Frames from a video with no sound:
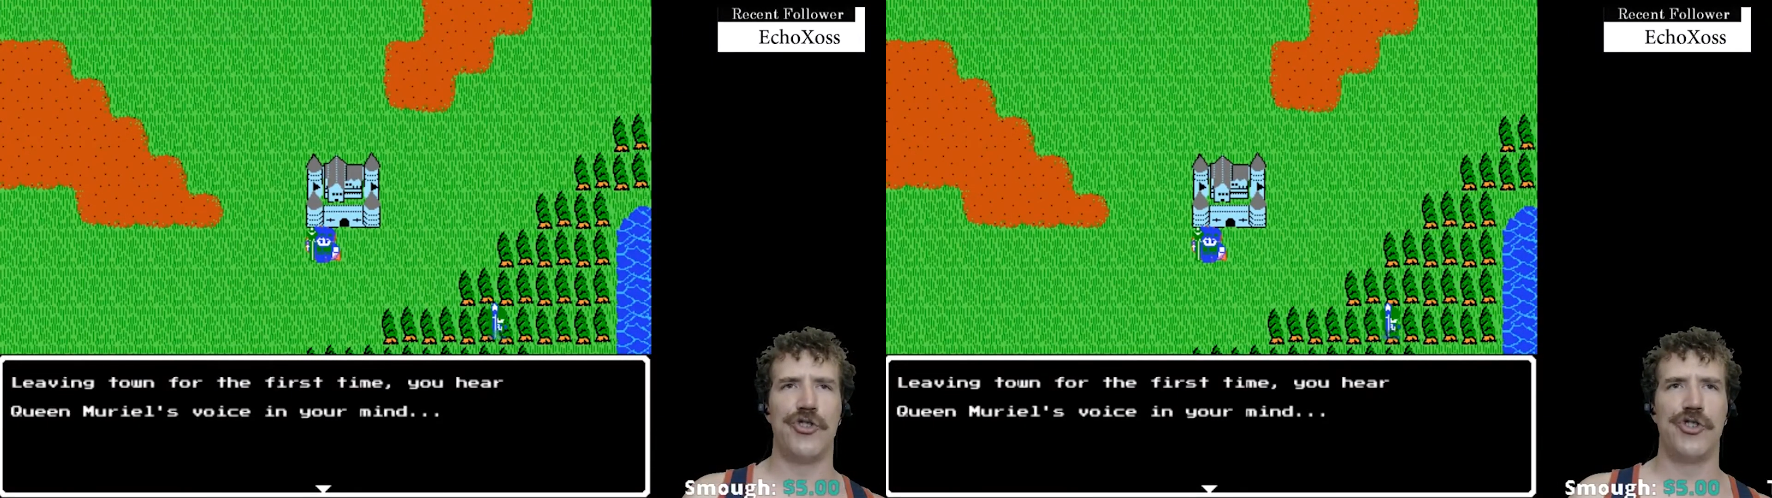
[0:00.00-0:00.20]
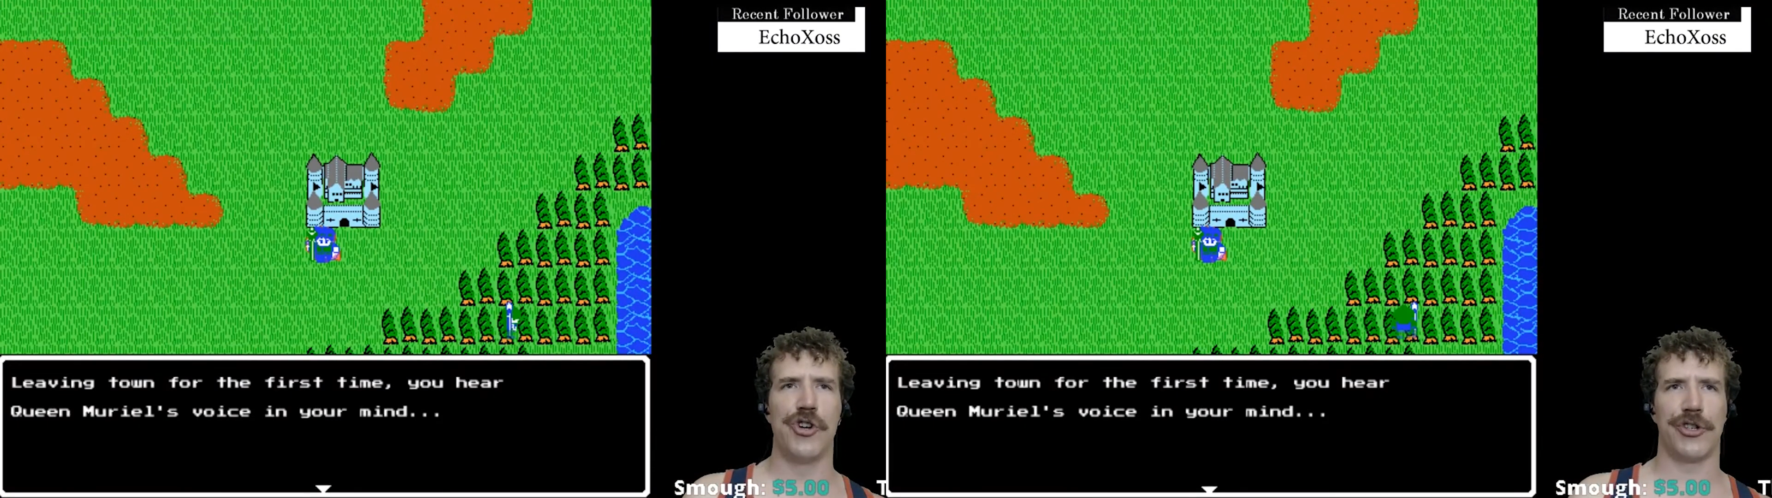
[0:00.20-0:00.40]

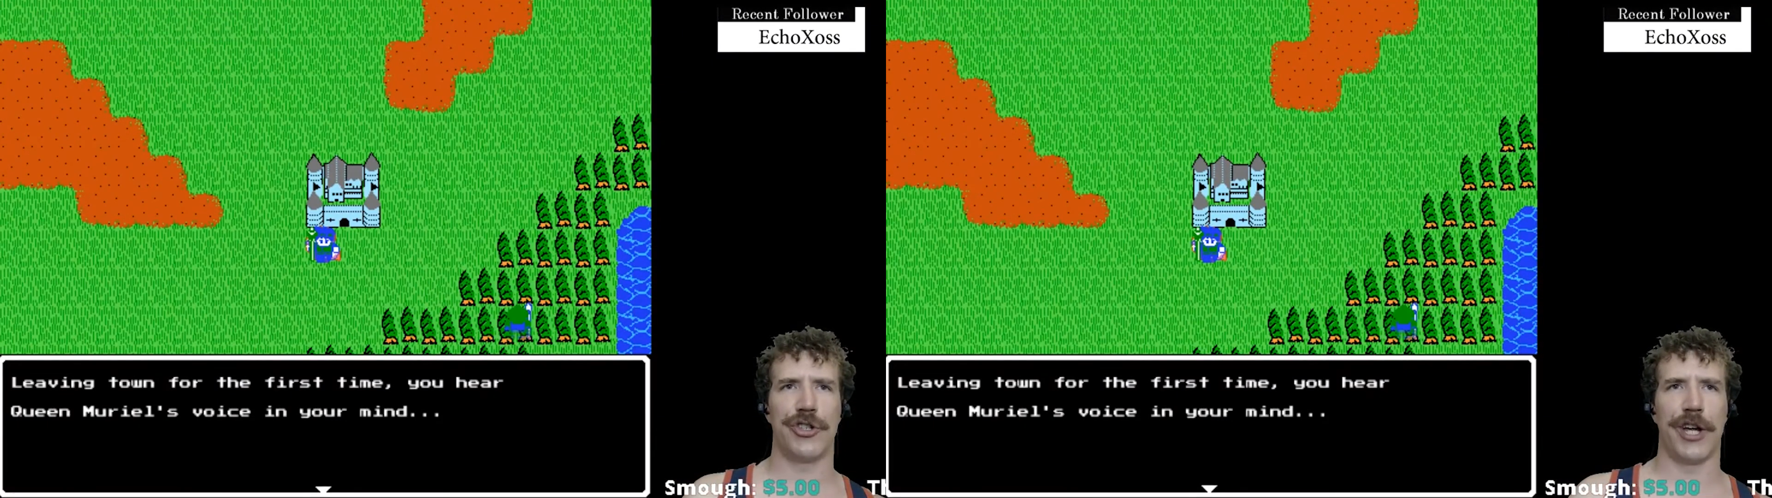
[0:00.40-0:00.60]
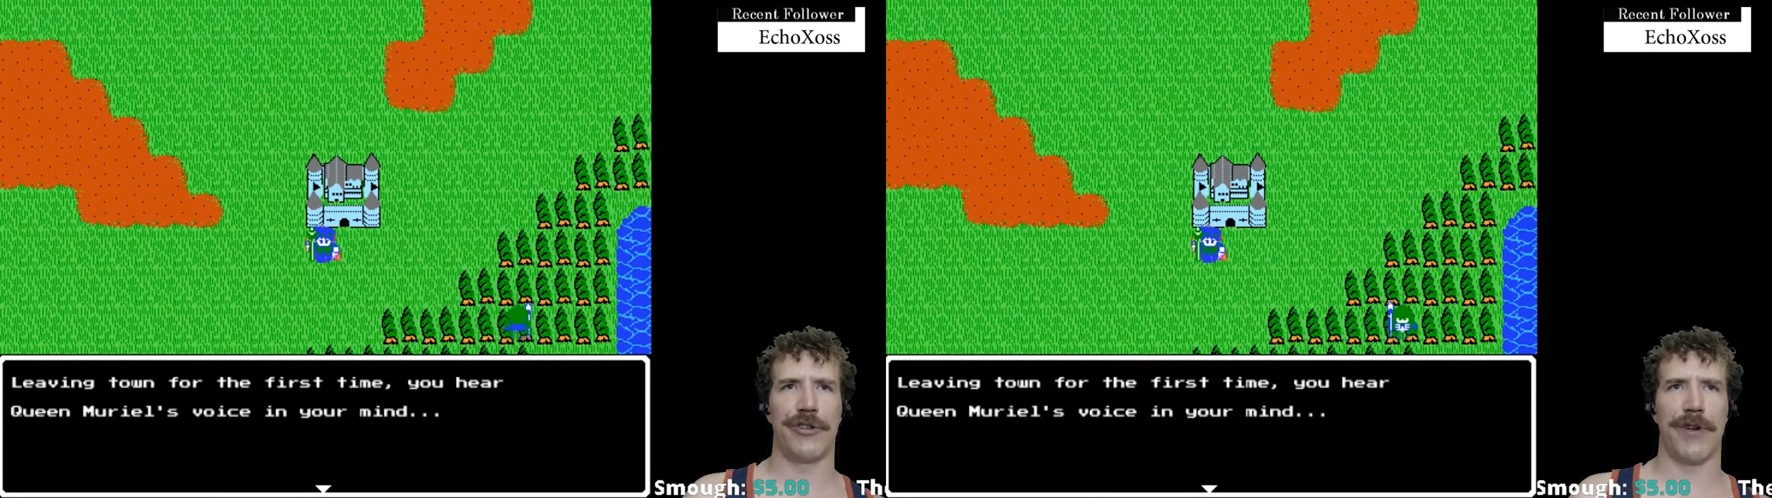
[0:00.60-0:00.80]
just
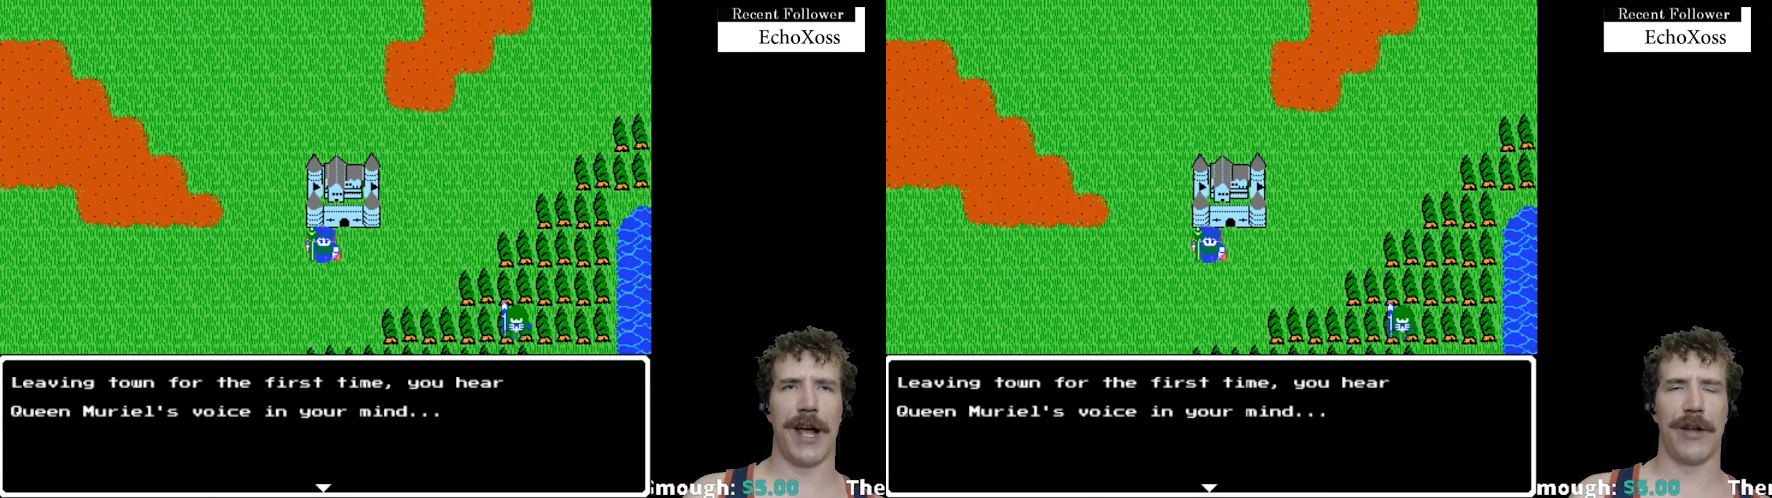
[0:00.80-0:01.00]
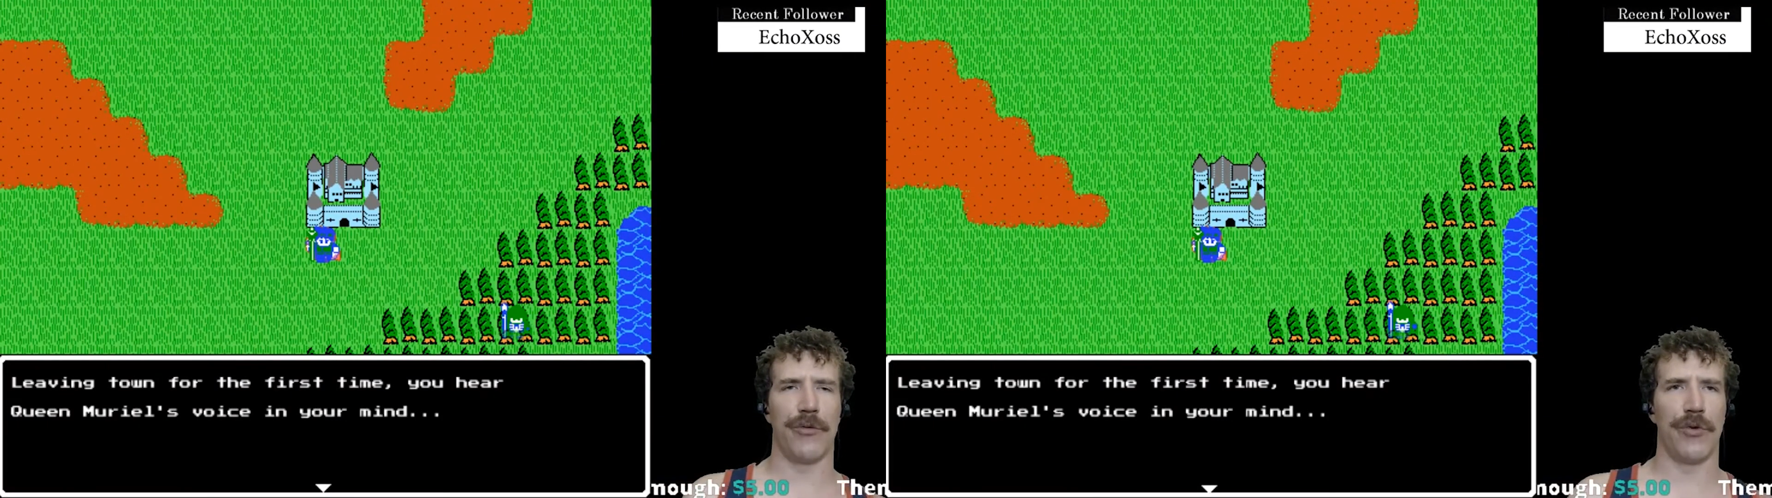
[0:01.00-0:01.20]
like
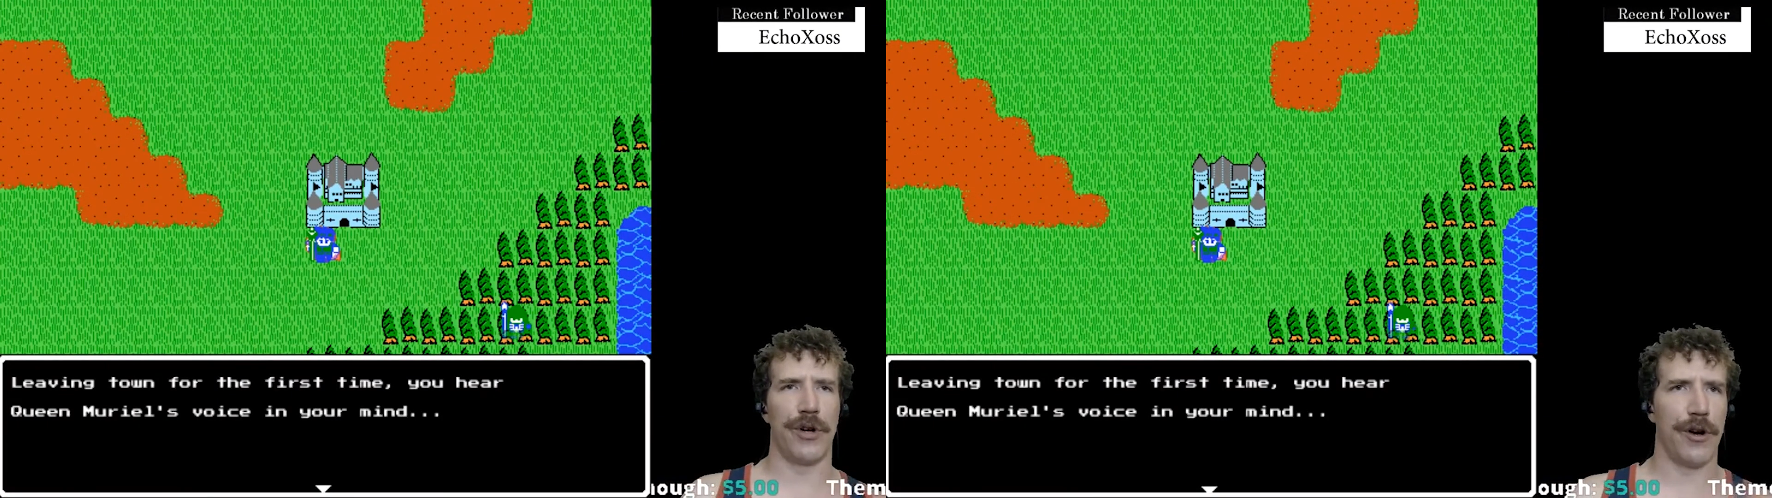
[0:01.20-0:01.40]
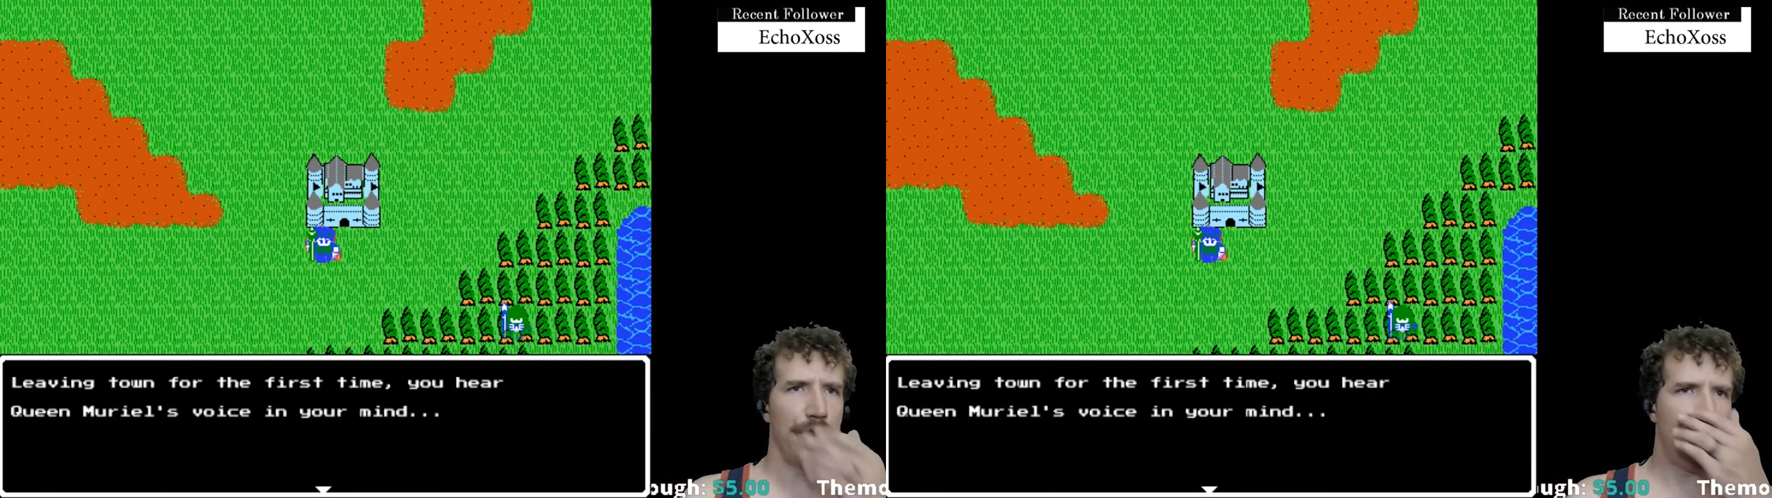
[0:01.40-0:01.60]
Dragon Warrior.